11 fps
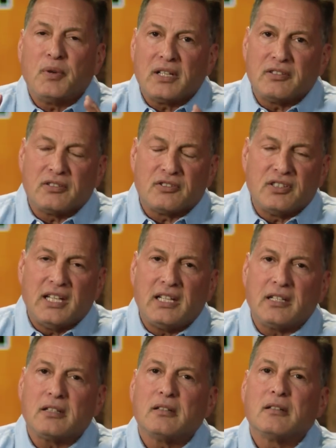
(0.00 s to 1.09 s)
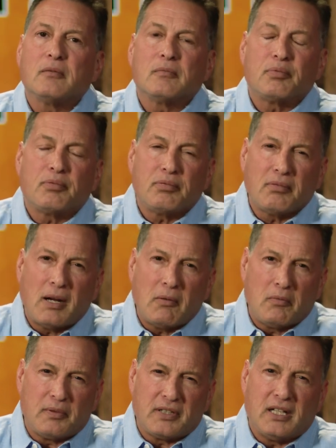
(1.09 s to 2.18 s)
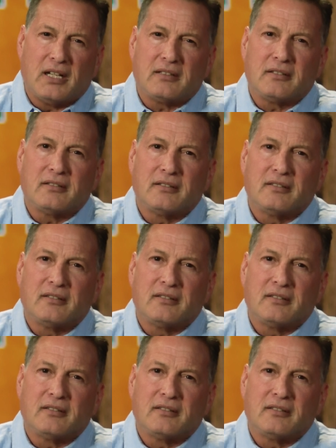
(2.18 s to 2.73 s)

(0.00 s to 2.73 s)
But is it genetic? Probably not.